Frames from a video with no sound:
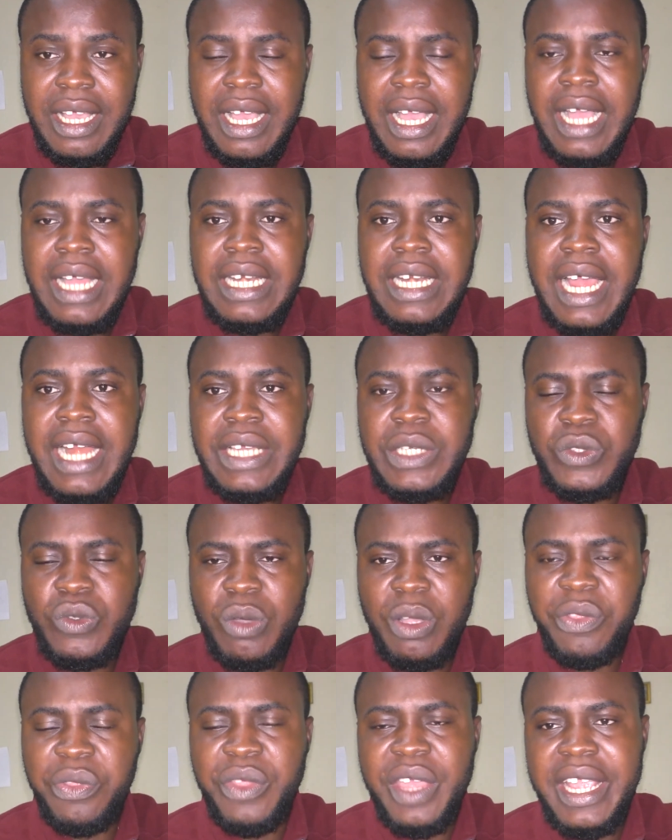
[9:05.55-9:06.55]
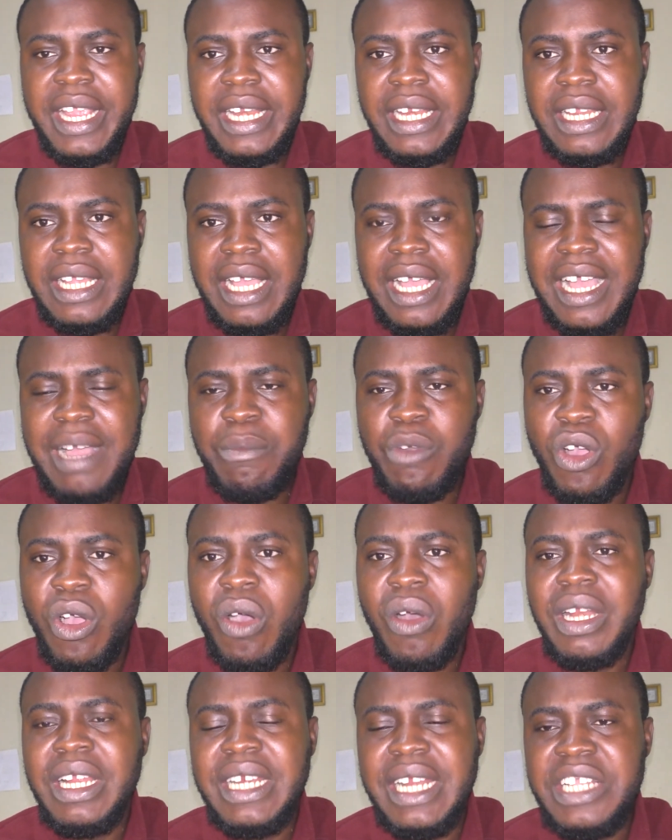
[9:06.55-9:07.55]
And that is one thing I'm
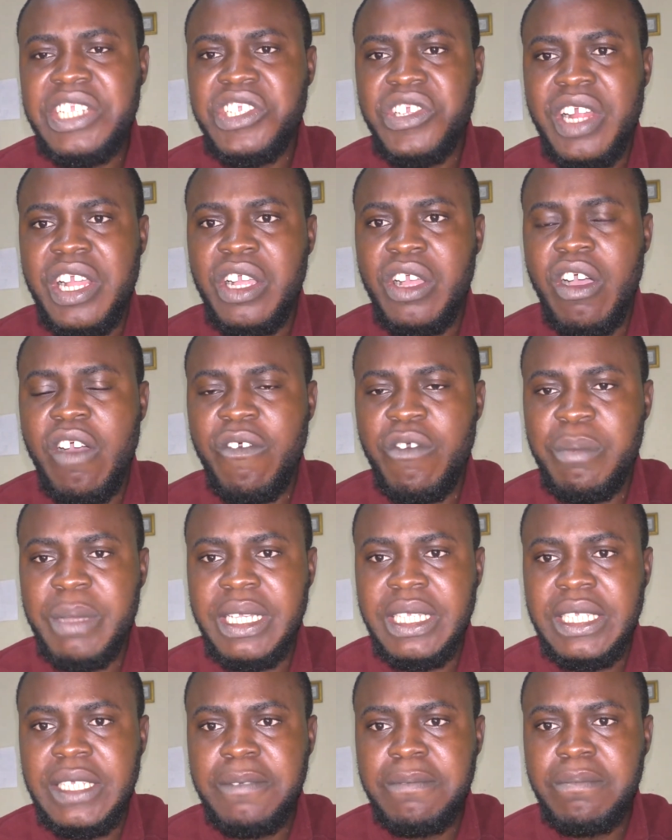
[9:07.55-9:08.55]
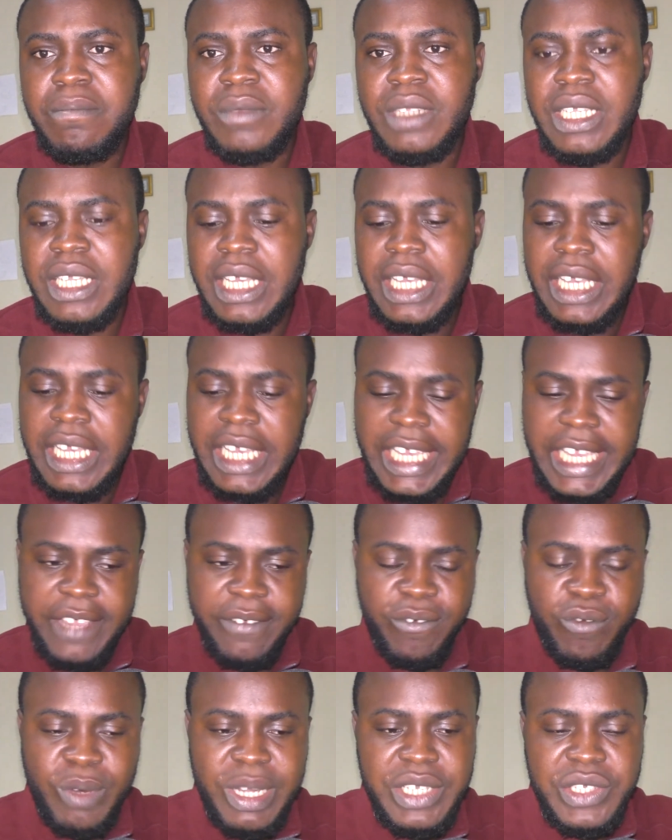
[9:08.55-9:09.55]
calling the Nigerian government.
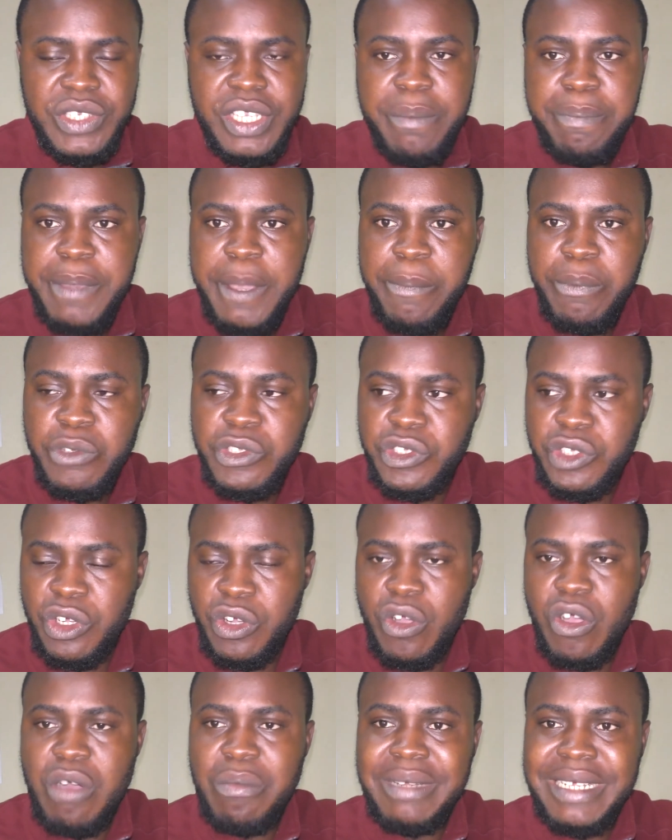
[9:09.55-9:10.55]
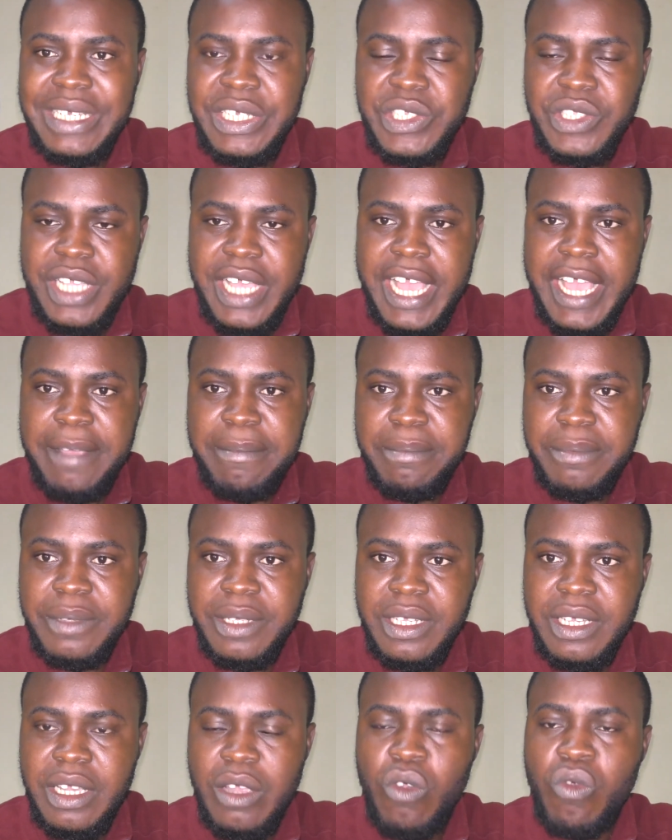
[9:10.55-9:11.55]
If we say people should come this time,
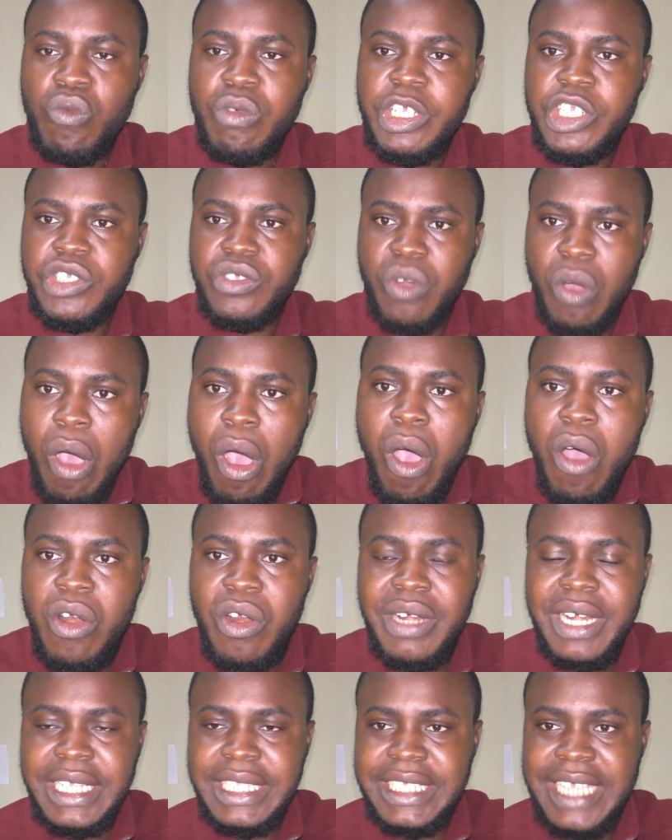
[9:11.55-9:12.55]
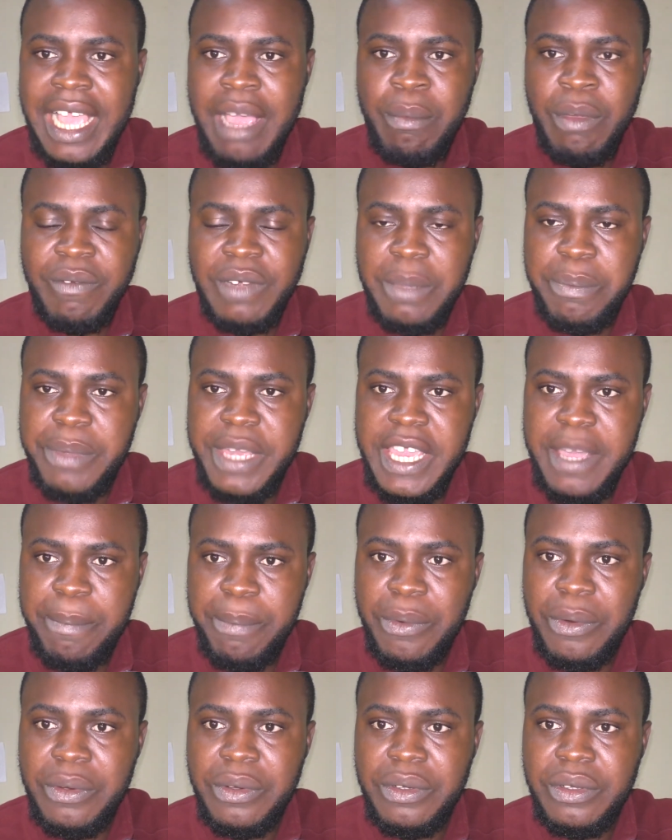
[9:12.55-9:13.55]
we should honor the time of the
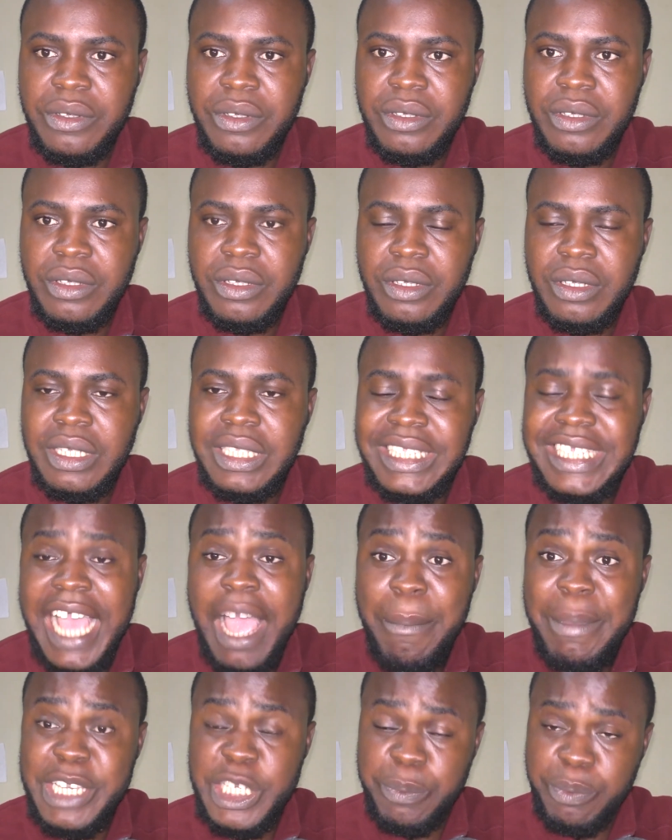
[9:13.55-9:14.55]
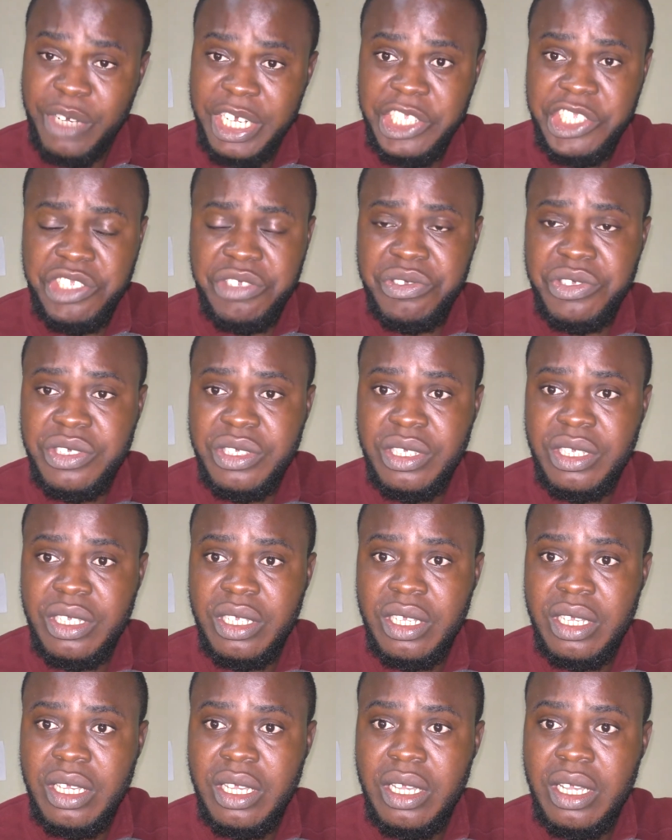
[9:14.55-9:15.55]
people. Time is precious.
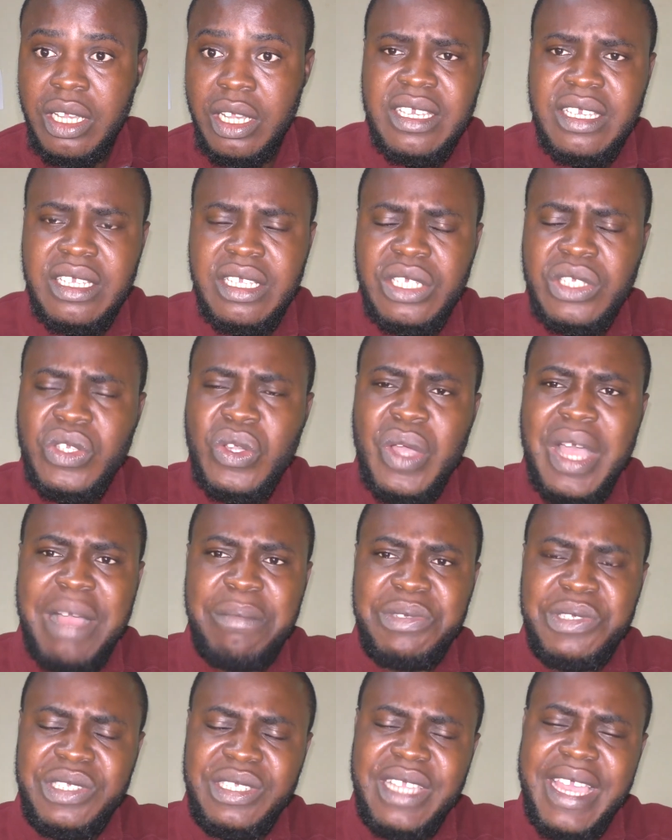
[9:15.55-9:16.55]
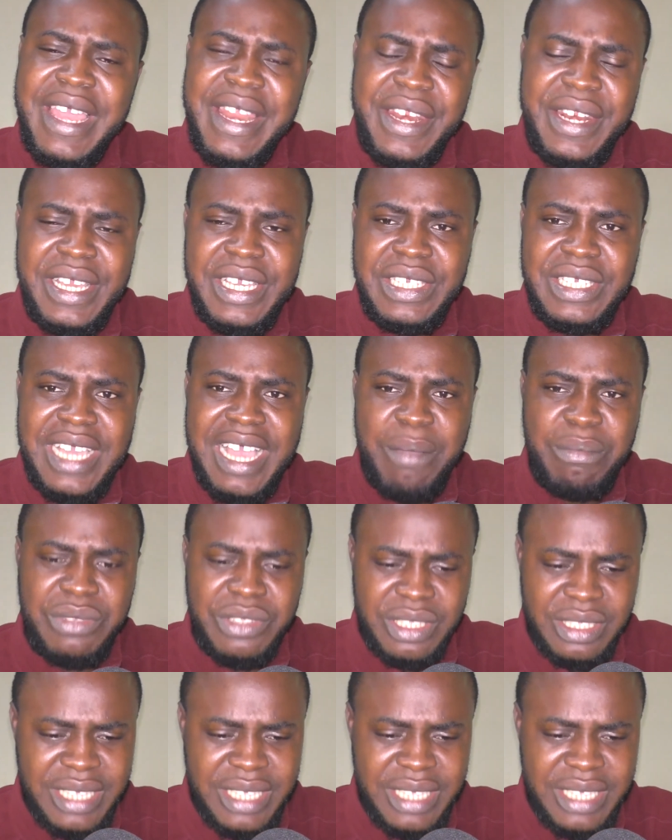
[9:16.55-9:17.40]
So I'm saying this, and